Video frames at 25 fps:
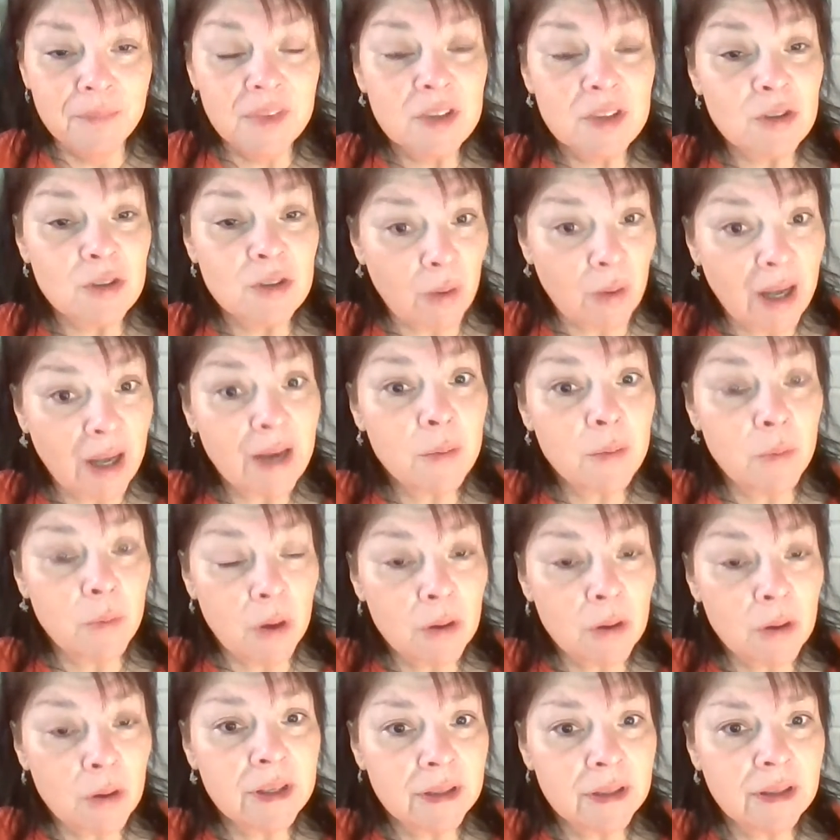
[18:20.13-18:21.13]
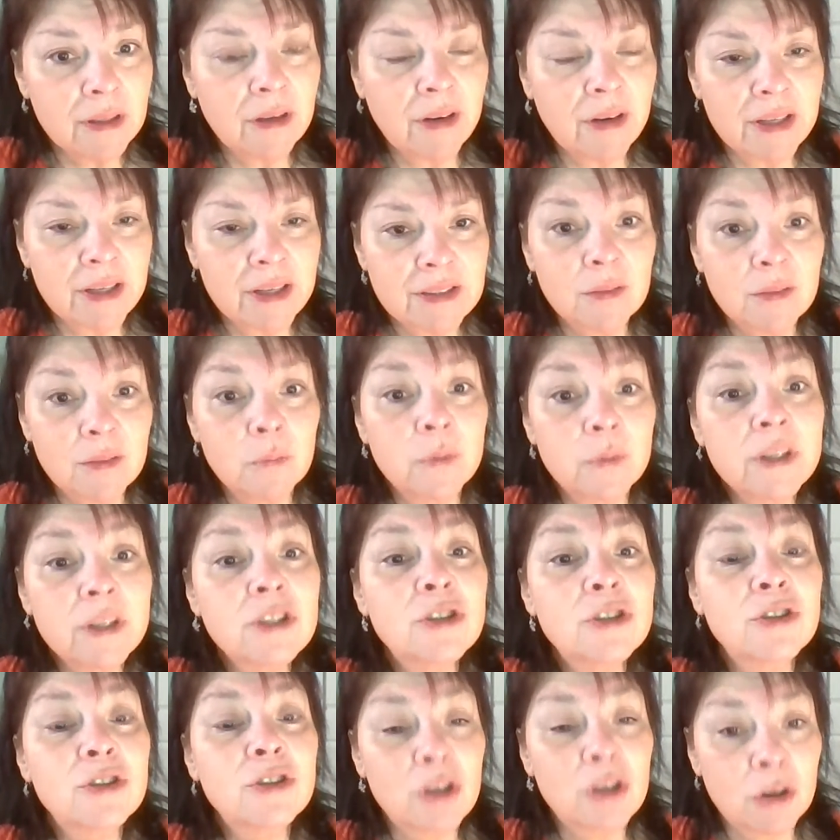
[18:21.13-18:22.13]
So I wrote in there, I said,
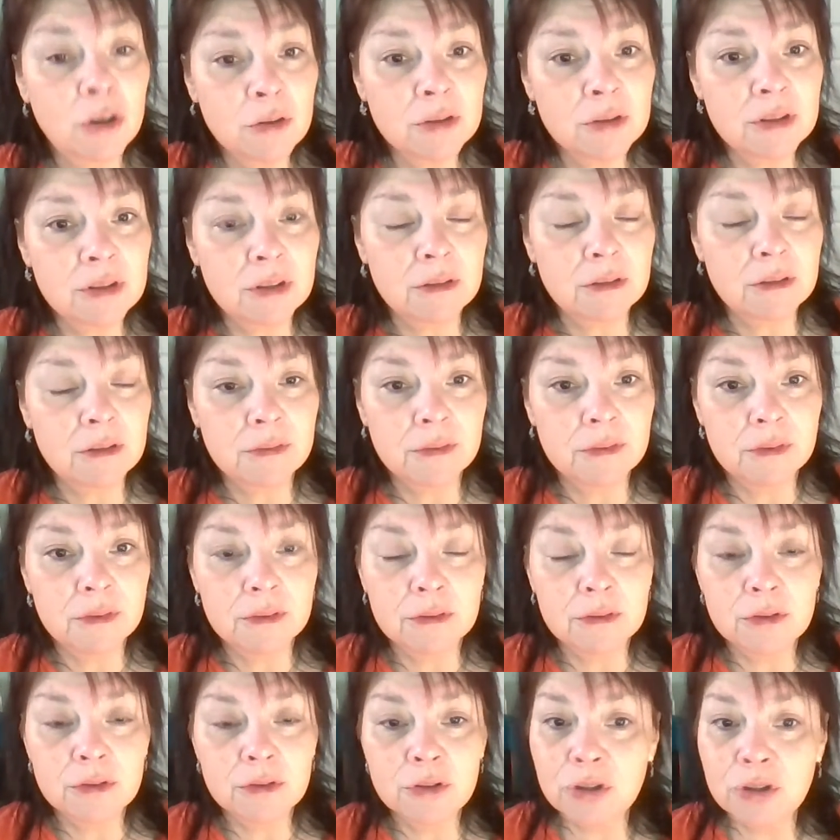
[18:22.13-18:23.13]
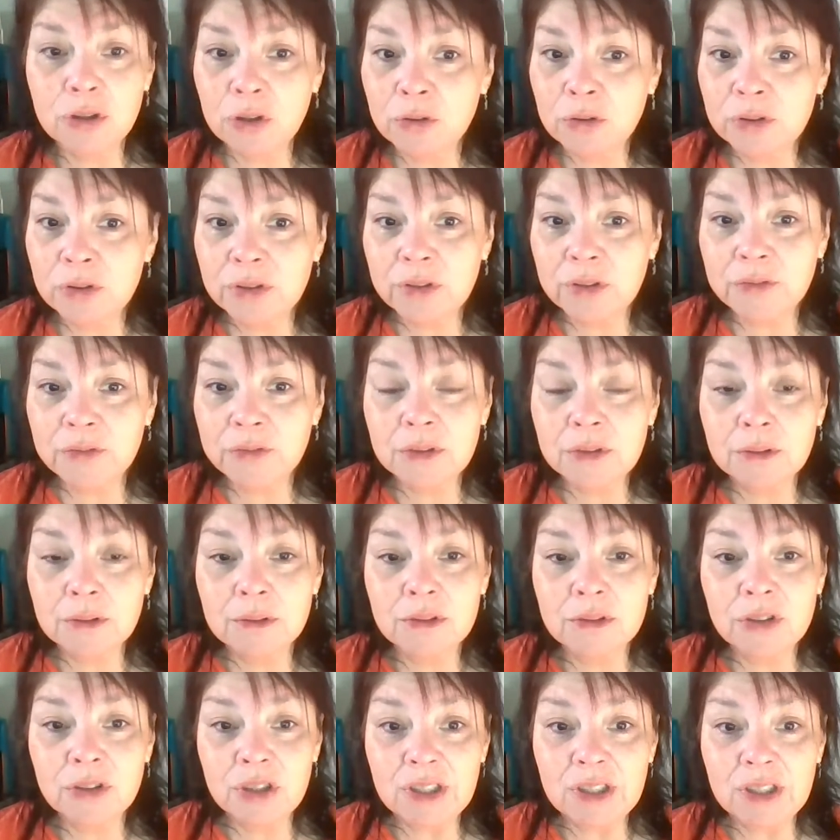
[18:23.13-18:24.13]
which Joseph? Joseph,
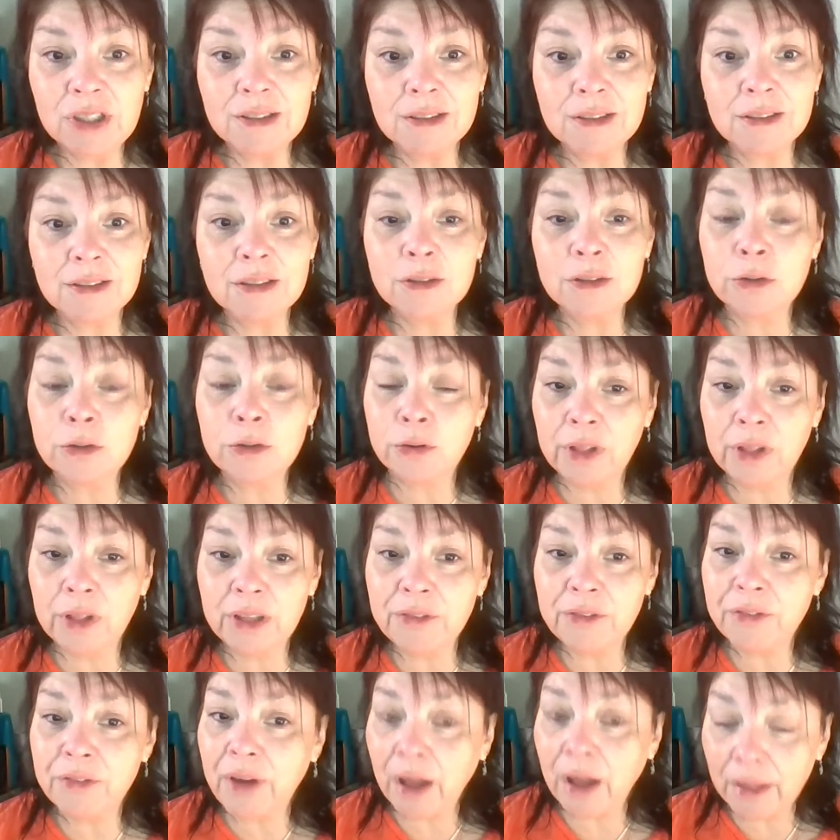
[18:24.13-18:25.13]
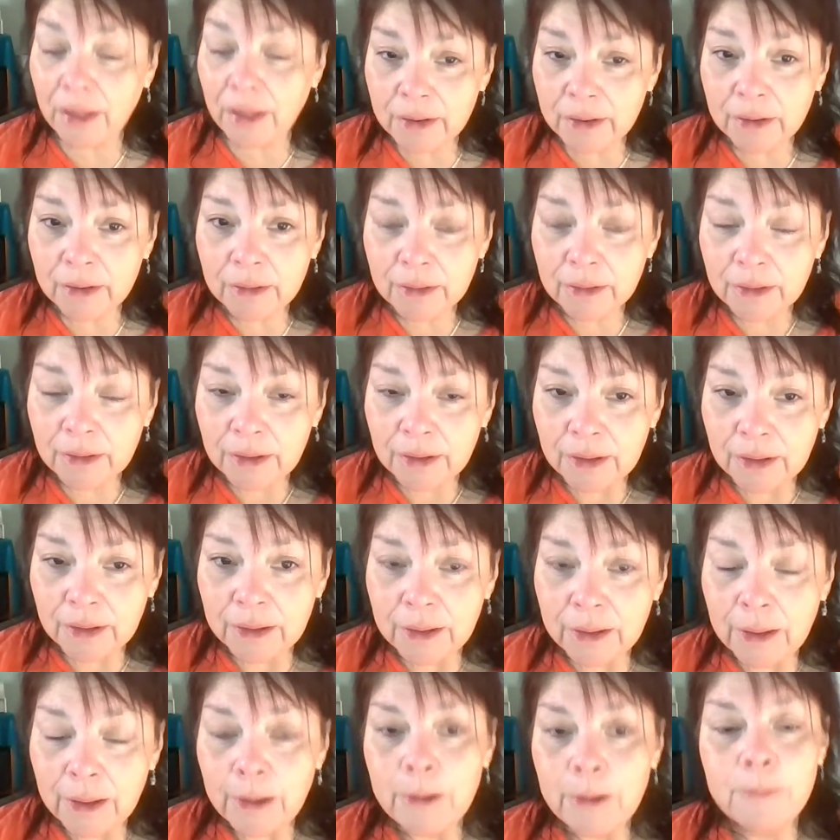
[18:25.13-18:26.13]
Jesus' earthly father?
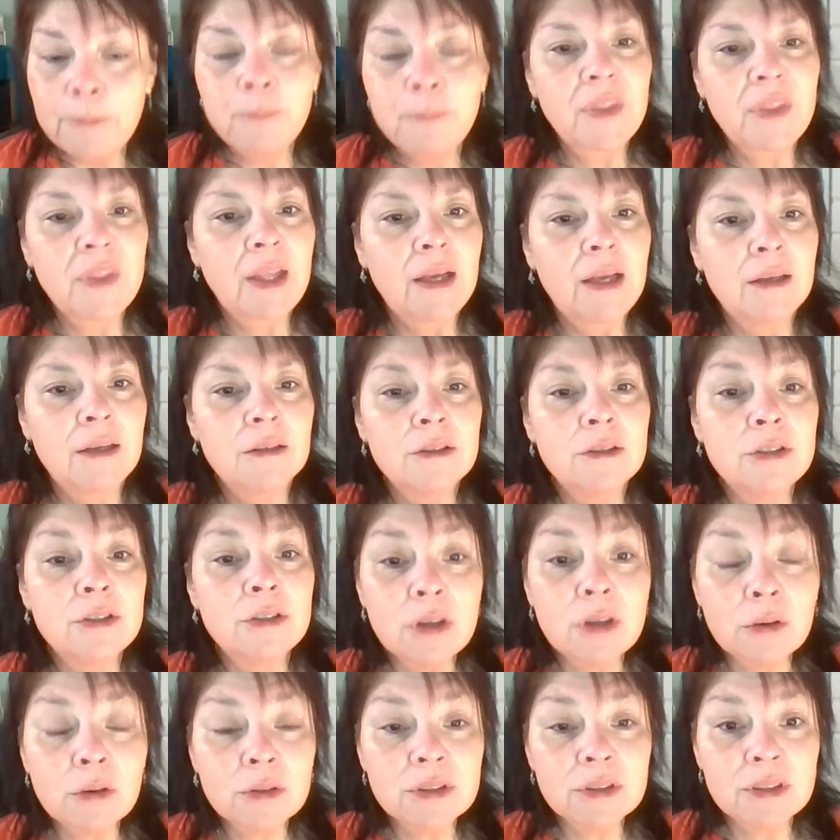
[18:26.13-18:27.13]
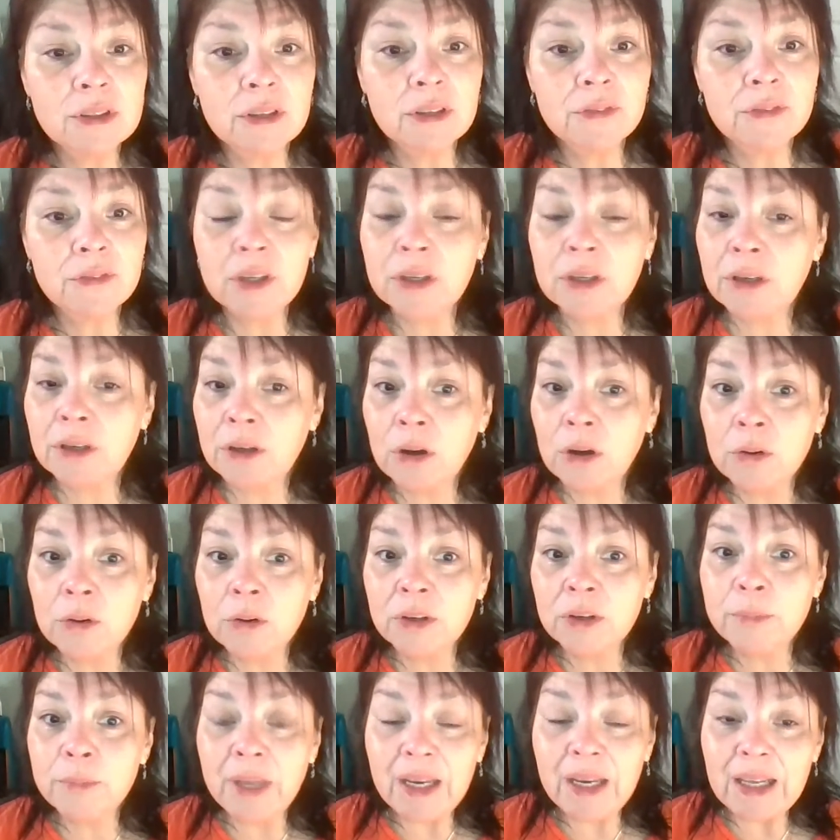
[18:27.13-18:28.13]
Joseph, the coat
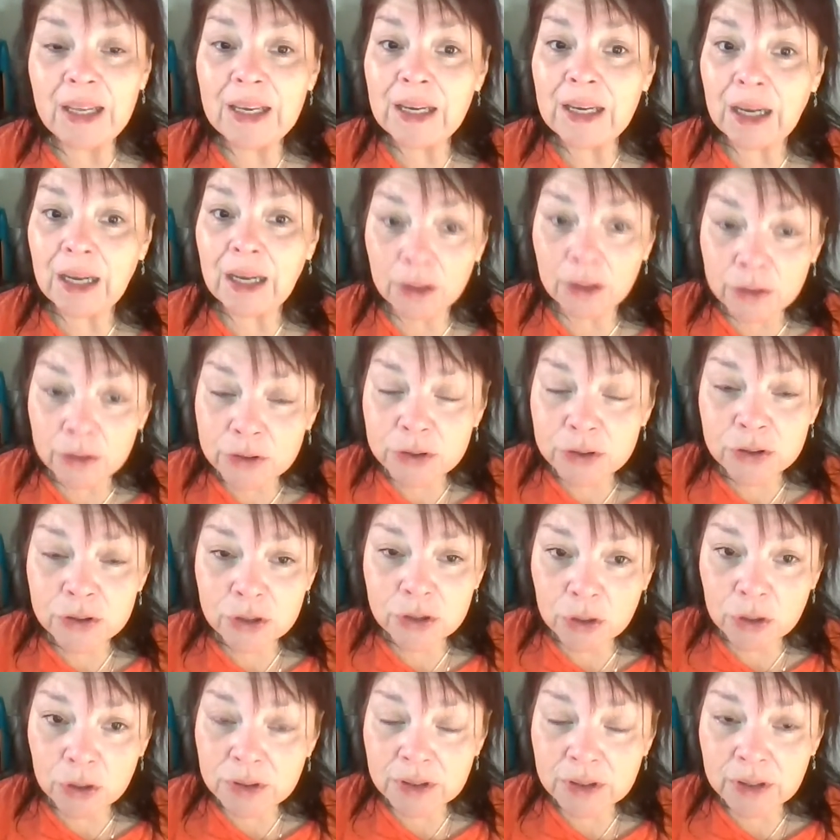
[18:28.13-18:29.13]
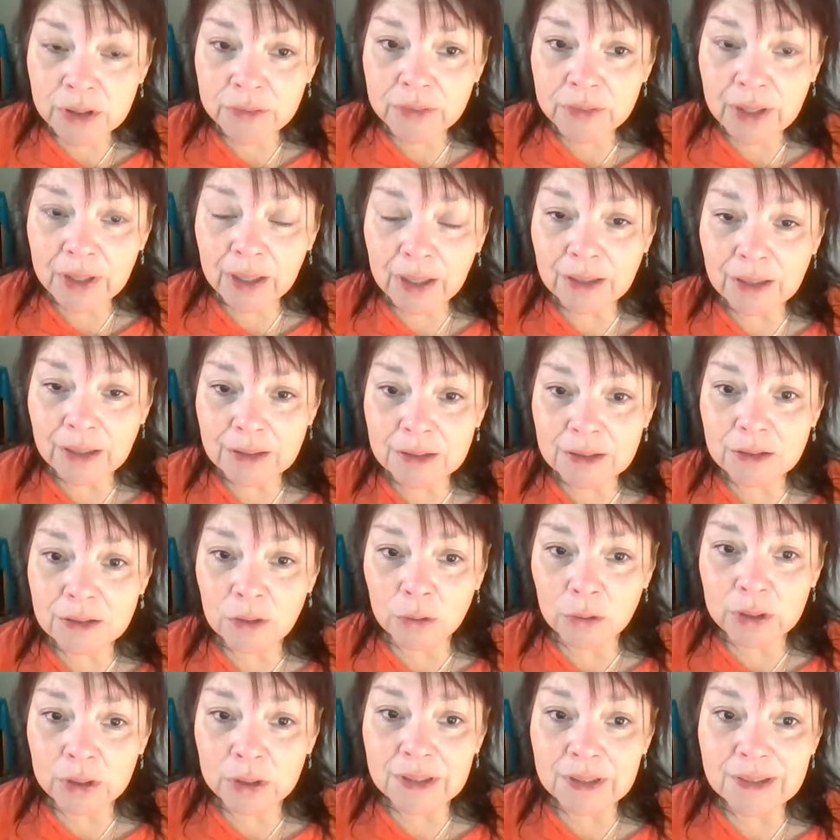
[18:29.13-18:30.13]
of many colors Joseph that got
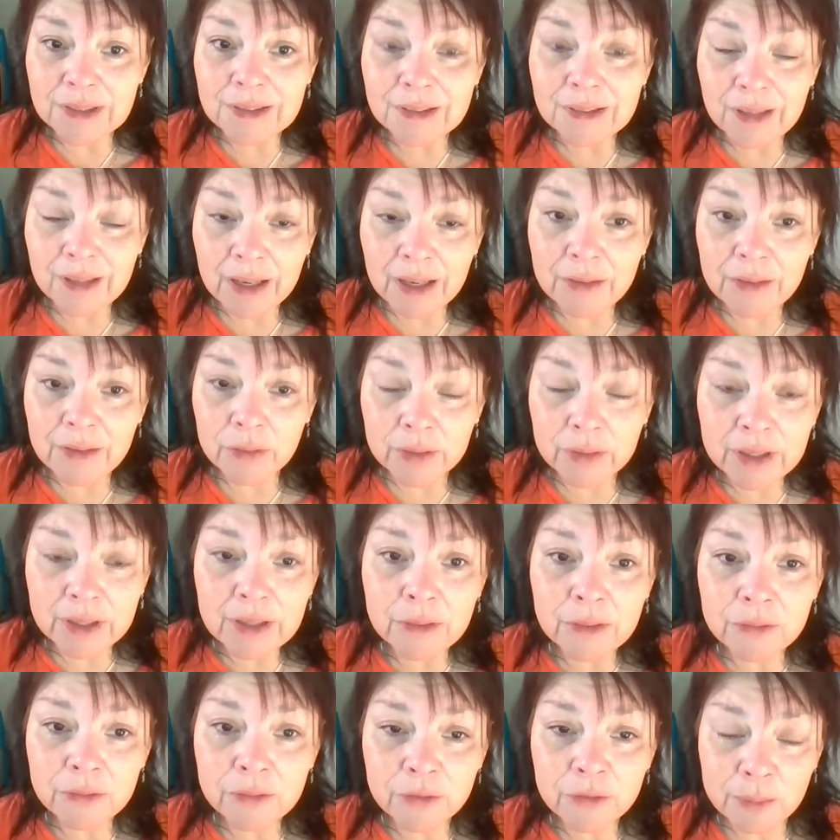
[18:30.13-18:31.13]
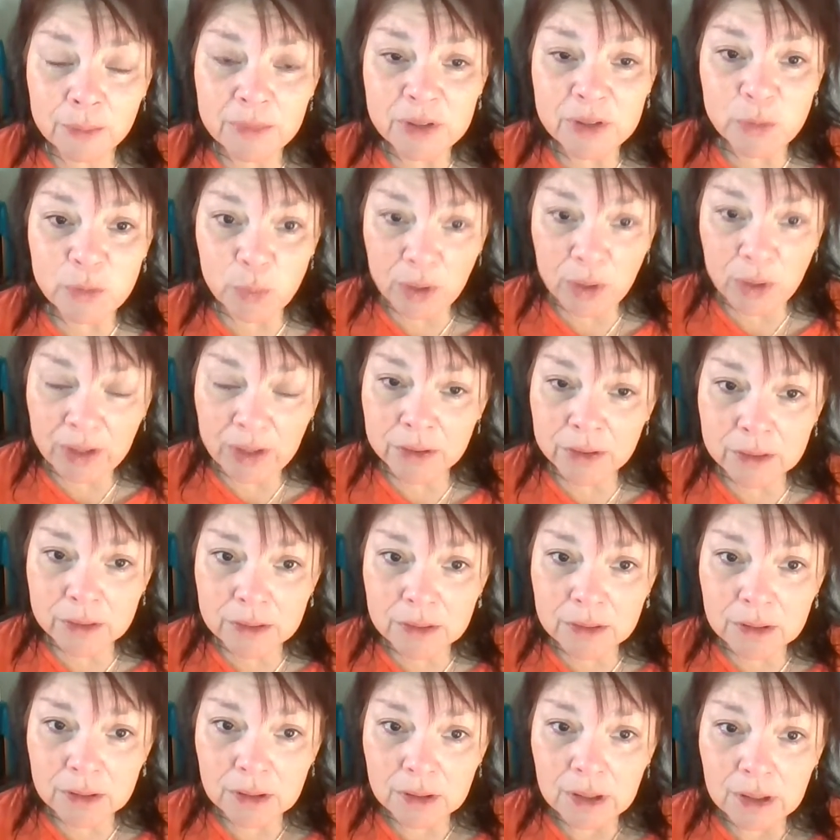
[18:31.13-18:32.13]
sold into slavery from his
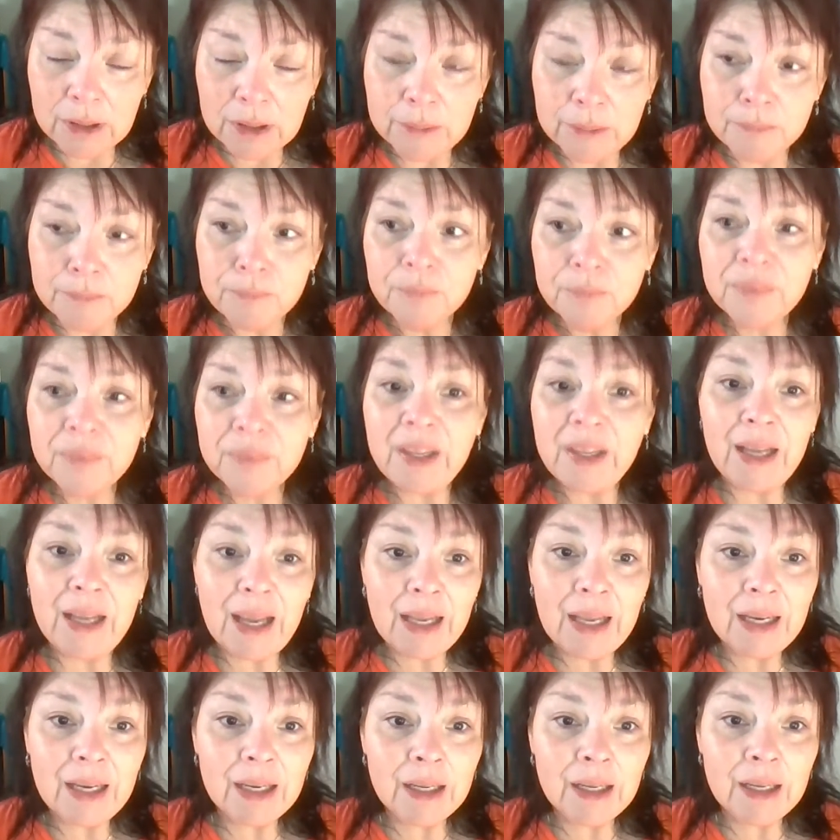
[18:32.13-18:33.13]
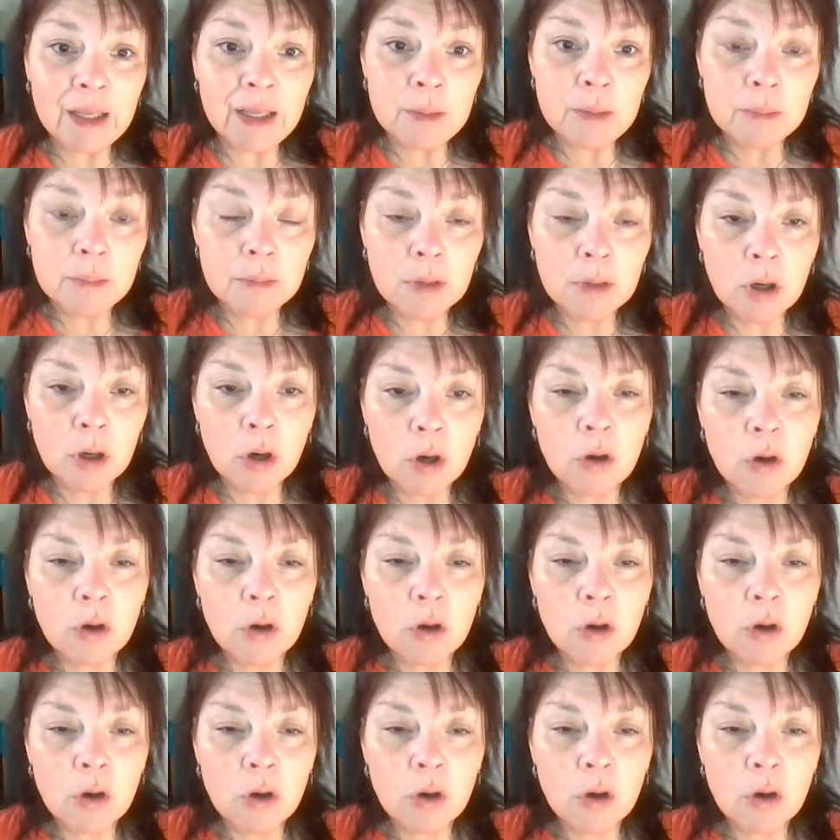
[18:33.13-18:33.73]
brothers that hated him?